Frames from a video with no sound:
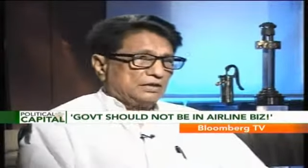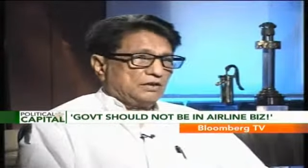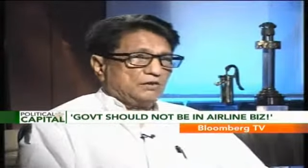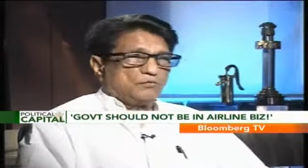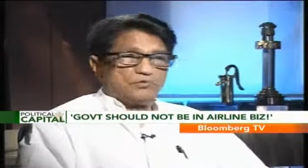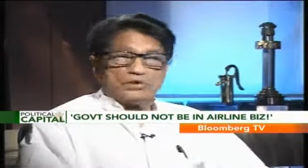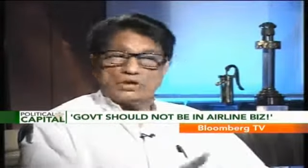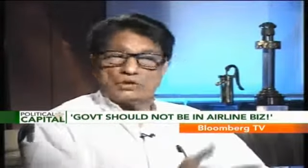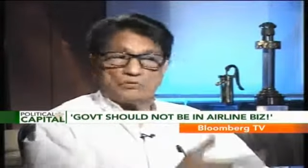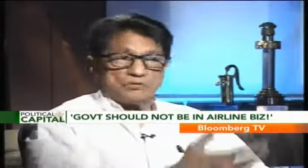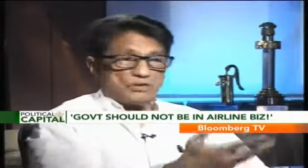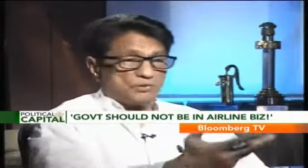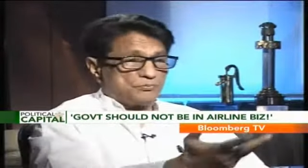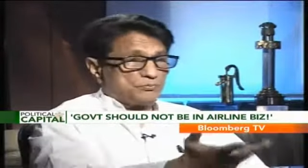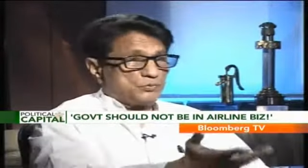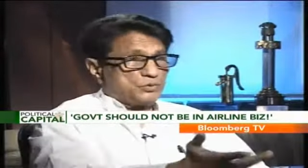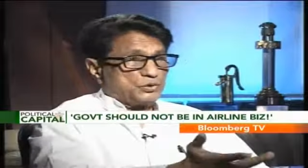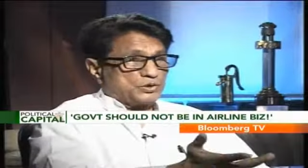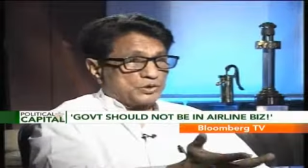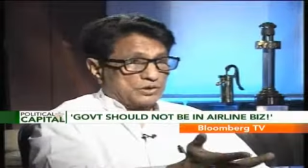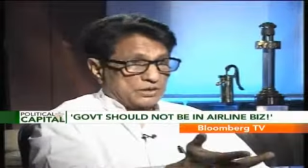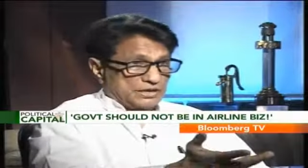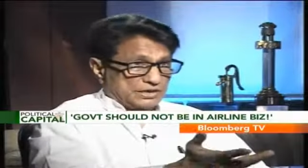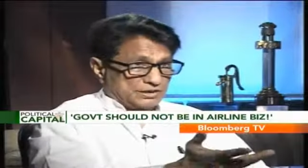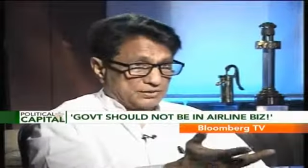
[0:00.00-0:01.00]
We have
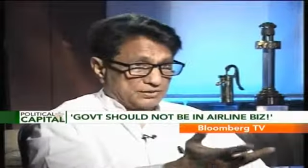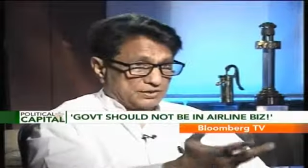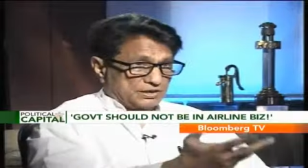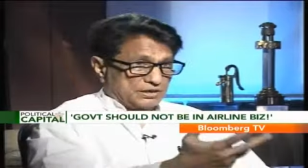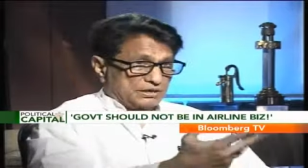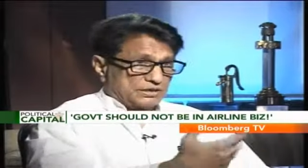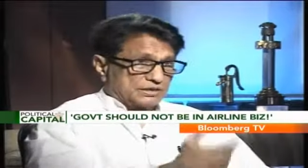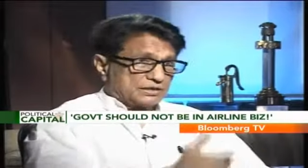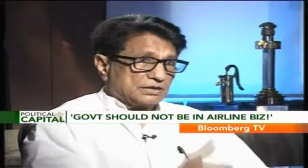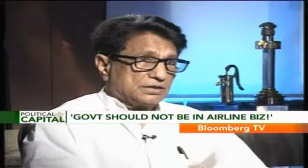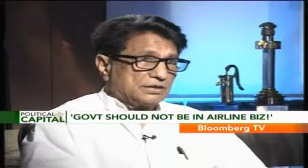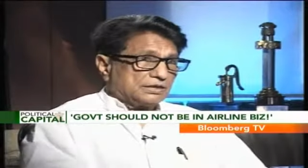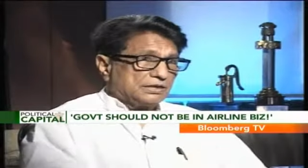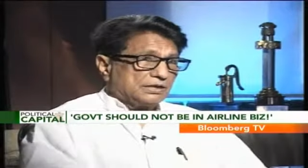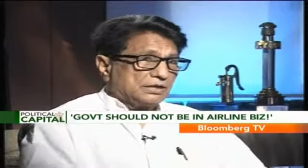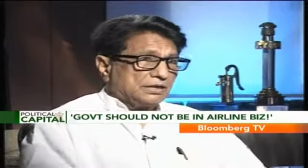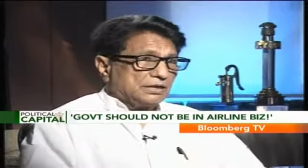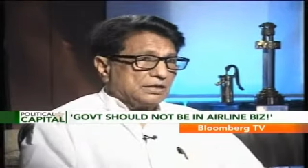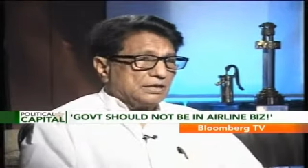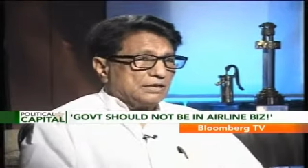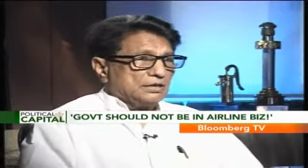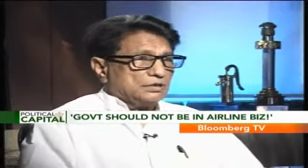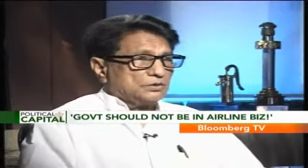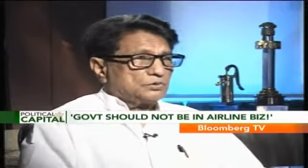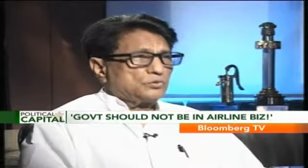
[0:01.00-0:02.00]
computerized it.
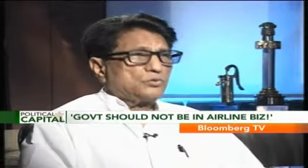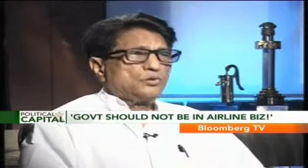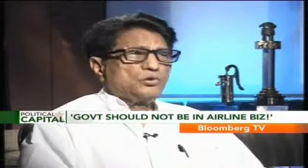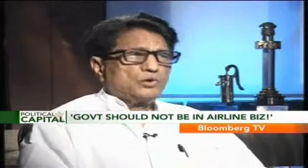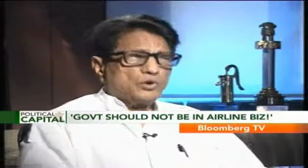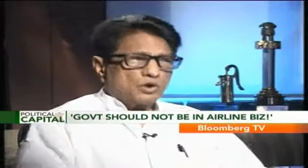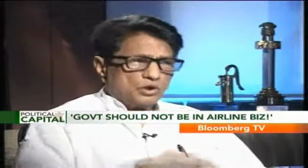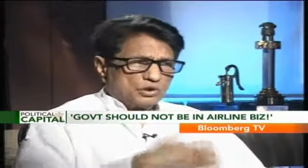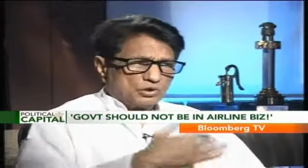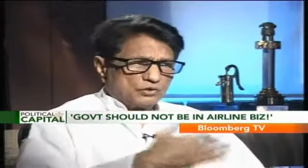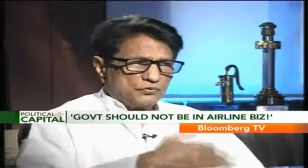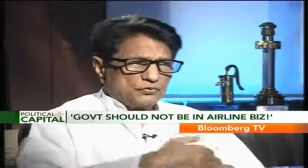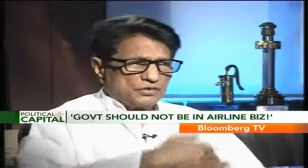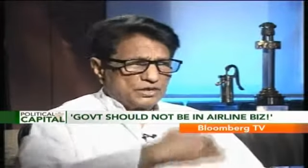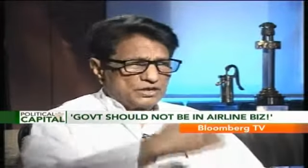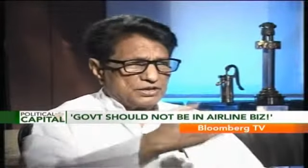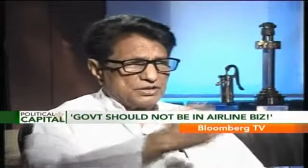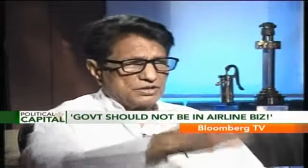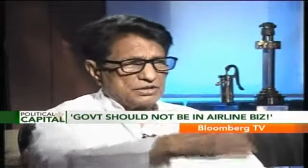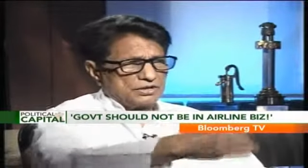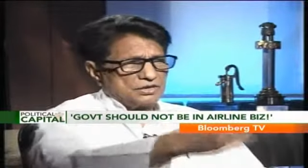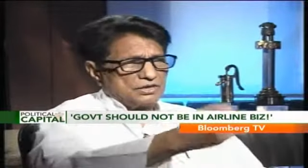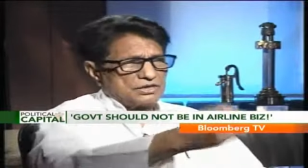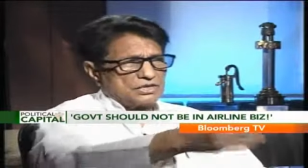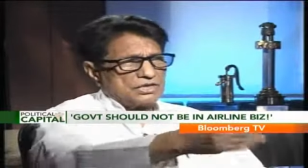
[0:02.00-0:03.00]
So a lot of these
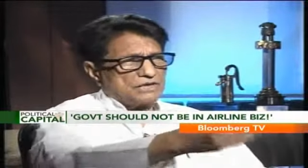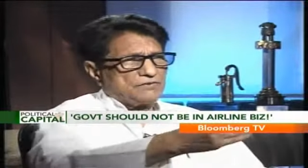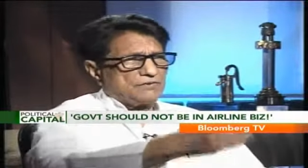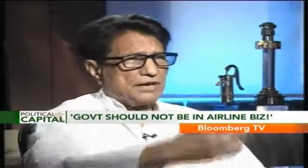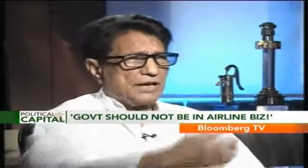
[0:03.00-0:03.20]
things have